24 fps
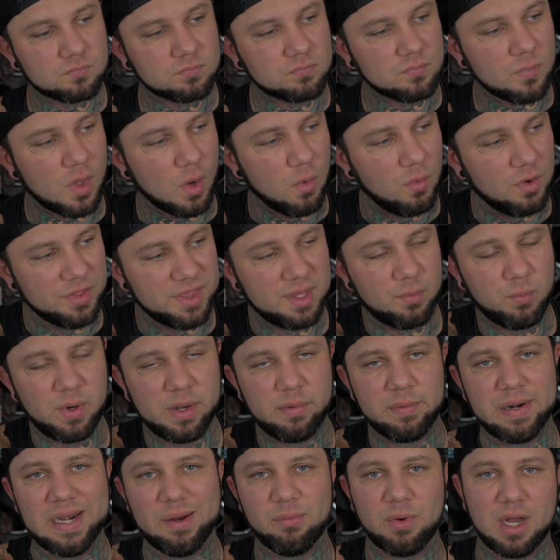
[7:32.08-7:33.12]
Well, then we
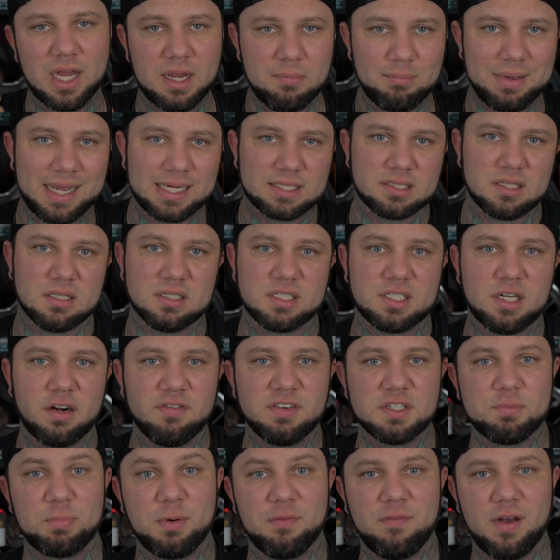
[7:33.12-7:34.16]
rewind back to the
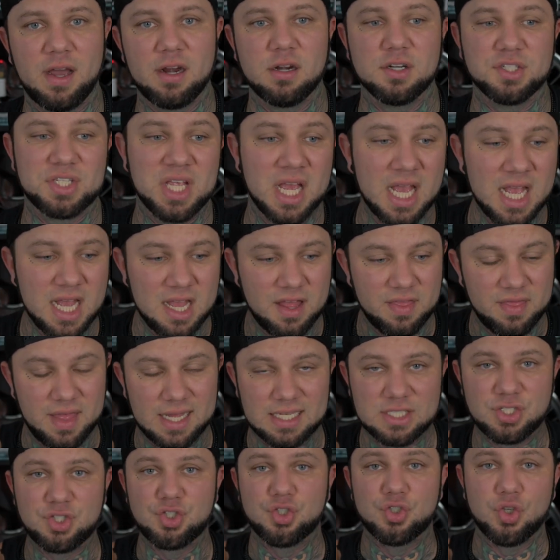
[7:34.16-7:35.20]
service providers
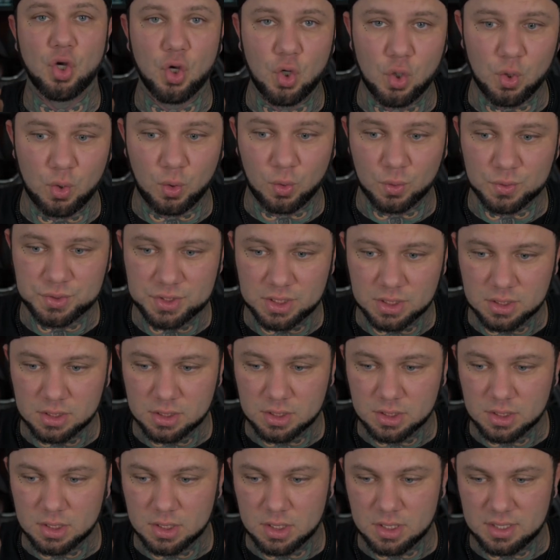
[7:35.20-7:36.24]
that sold
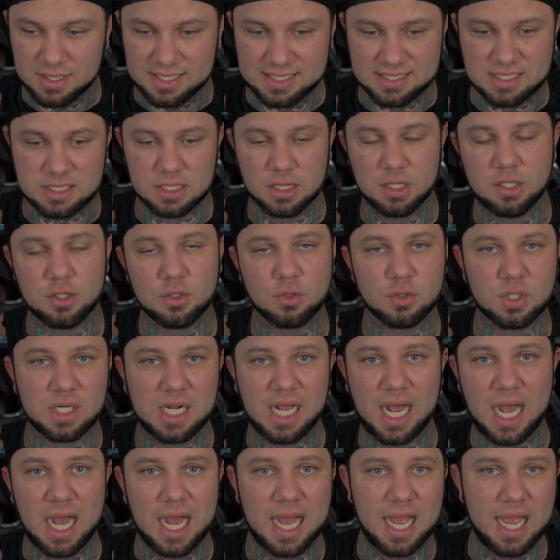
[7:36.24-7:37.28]
this little
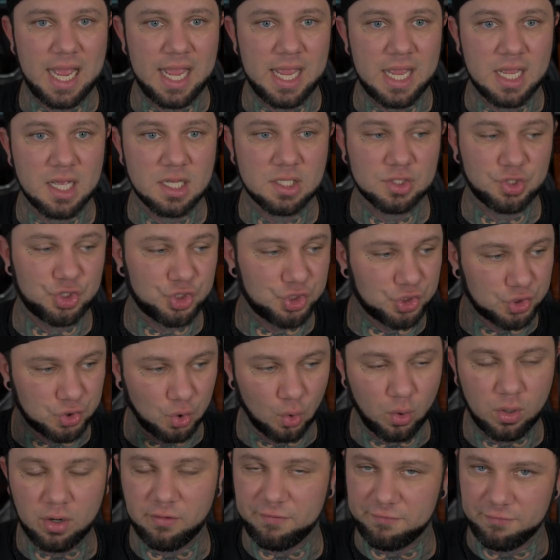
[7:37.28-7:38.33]
guy
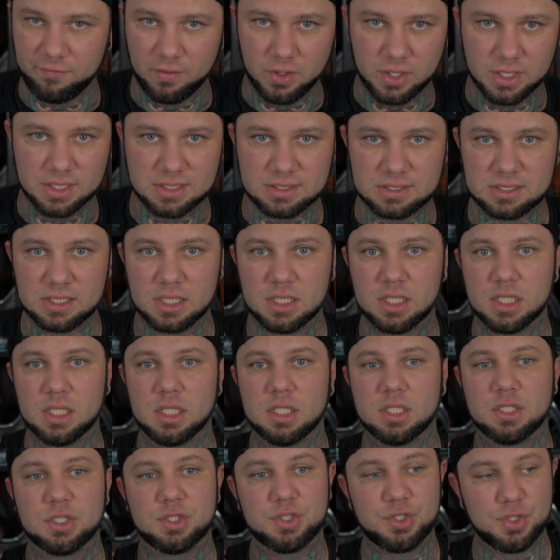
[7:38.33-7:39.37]
storefront
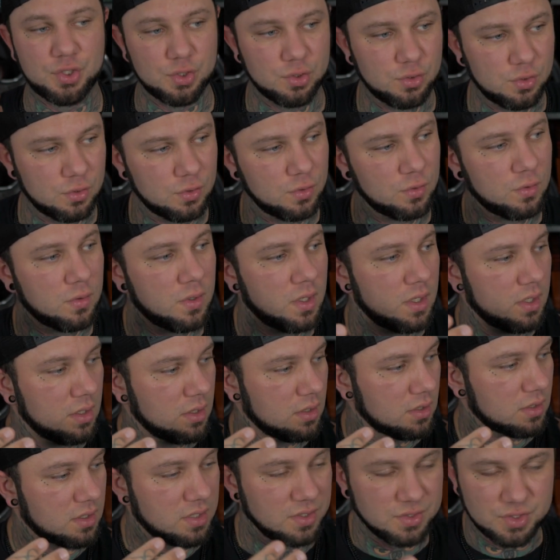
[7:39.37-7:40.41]
to
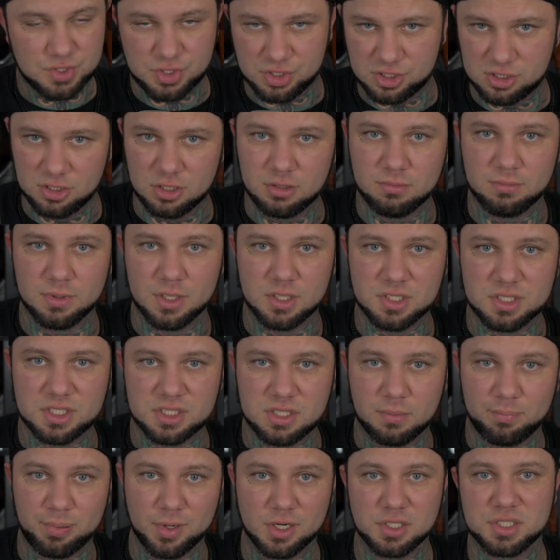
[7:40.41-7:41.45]
consumers
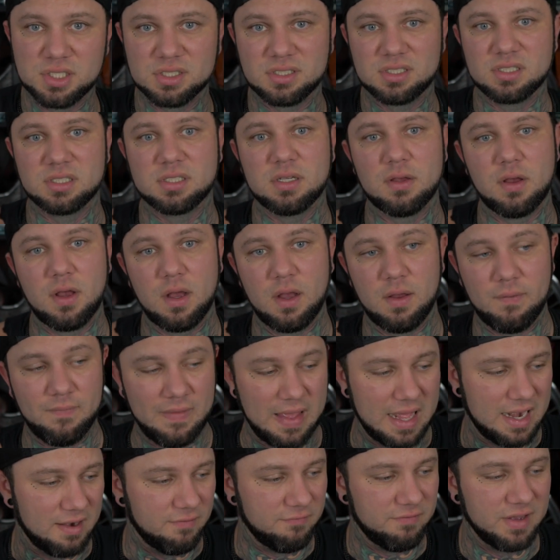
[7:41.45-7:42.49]
to purchase
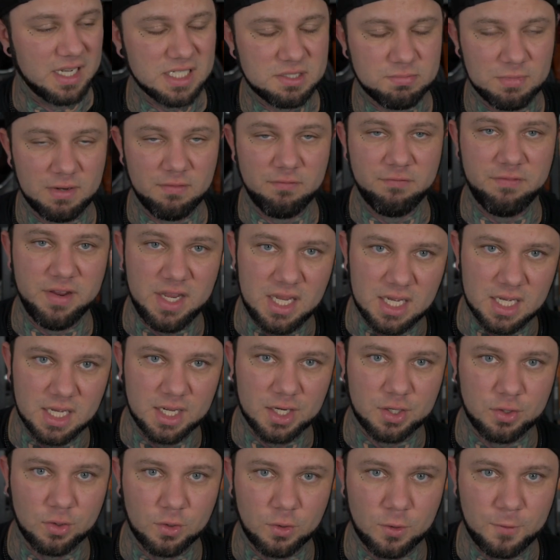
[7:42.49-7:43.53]
an investment
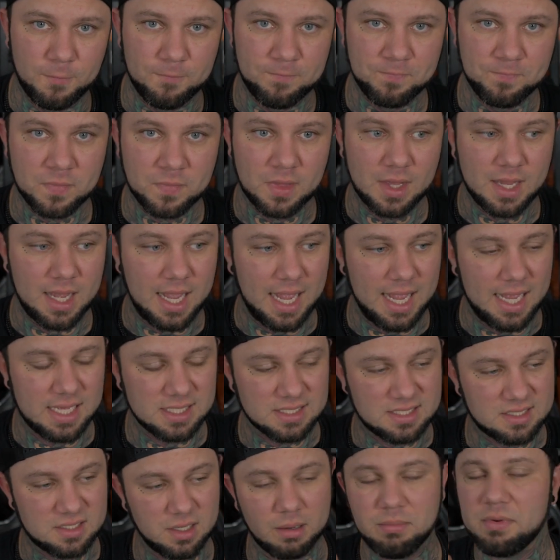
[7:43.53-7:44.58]
vehicle. And
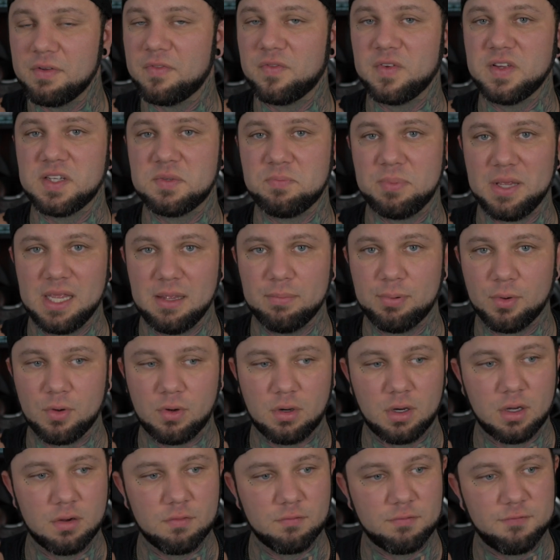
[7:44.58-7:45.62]
some of these people,
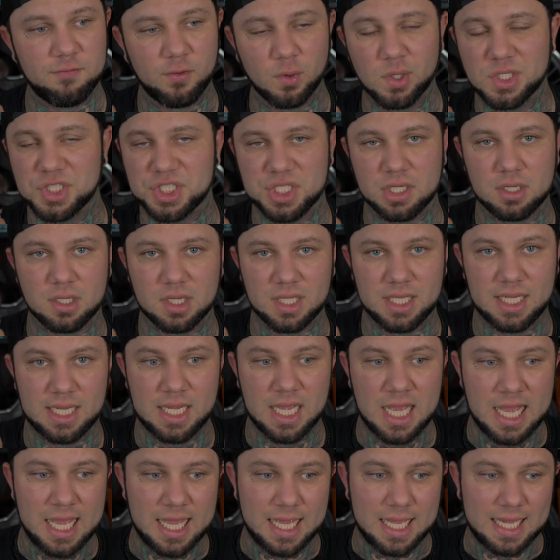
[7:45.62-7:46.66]
unfortunately,
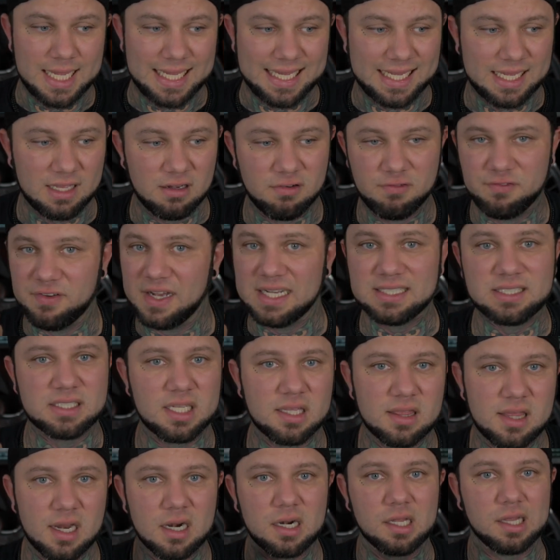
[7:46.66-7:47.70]

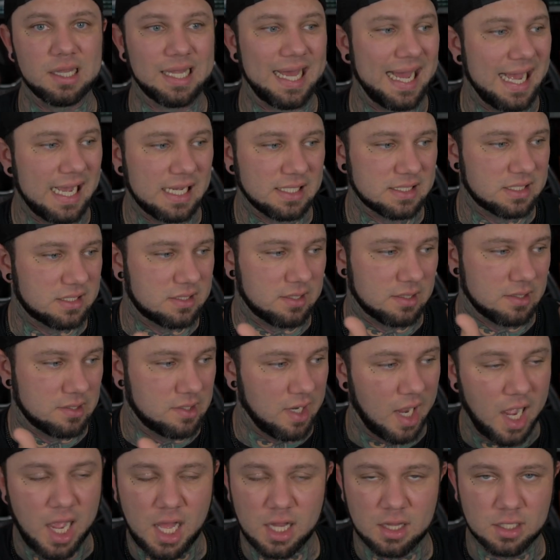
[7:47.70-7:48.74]
invested their last
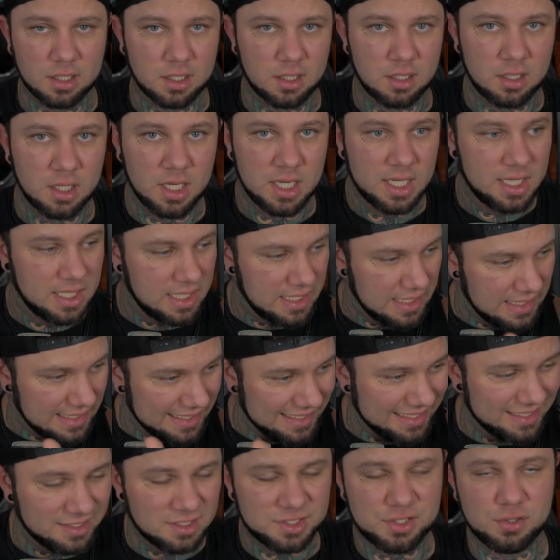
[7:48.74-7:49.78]
dollar
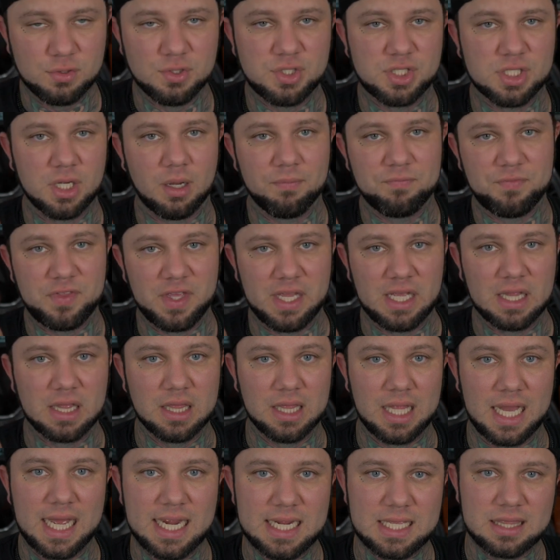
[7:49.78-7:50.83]
into something
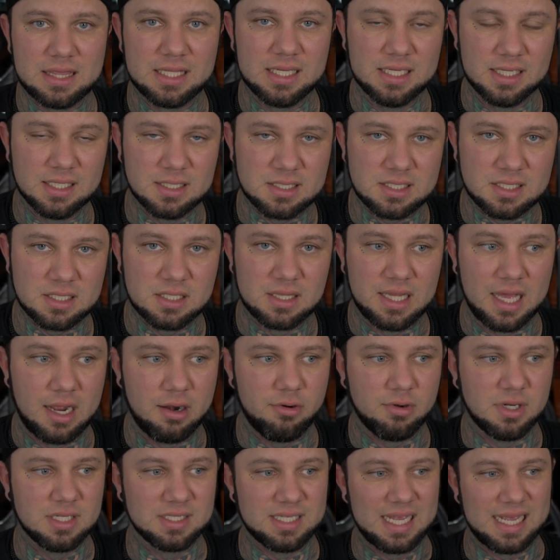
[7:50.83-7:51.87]
like this that
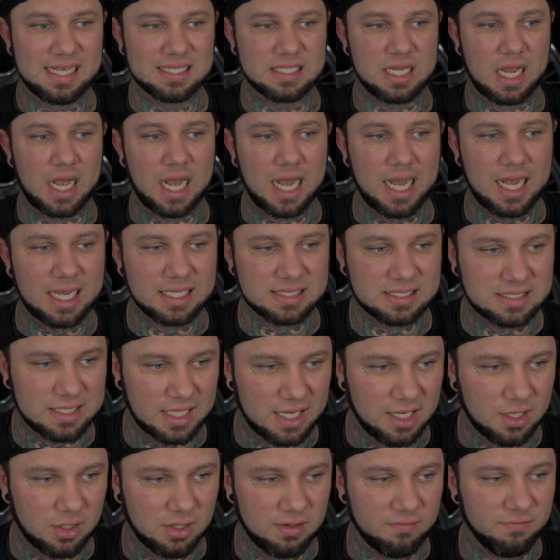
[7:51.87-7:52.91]
was as
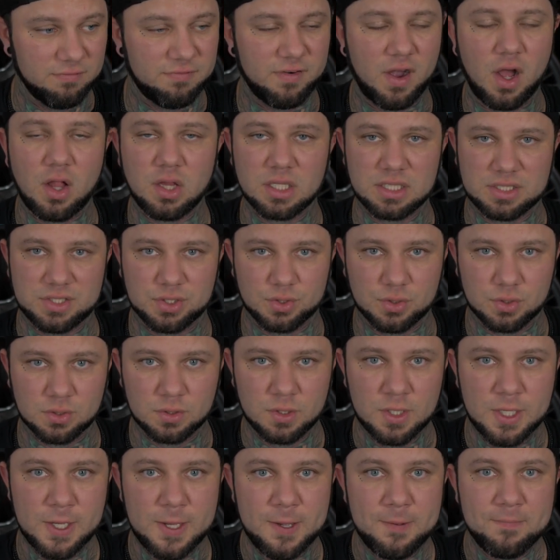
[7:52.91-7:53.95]
hostile and
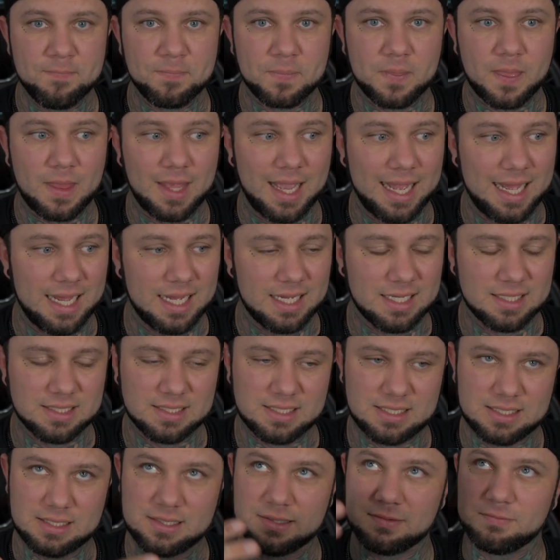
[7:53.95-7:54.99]
volatile
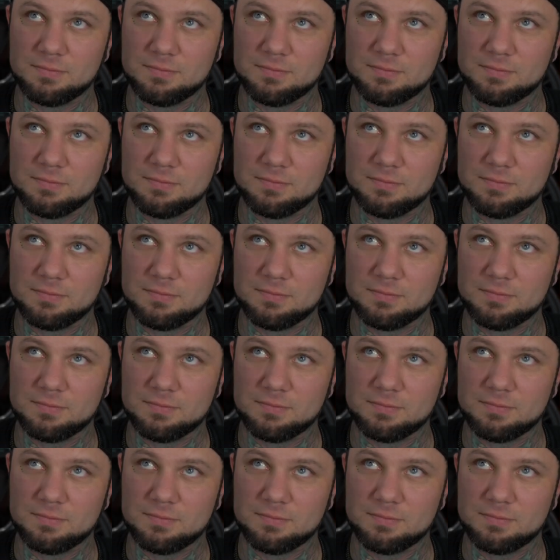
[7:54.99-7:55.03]
as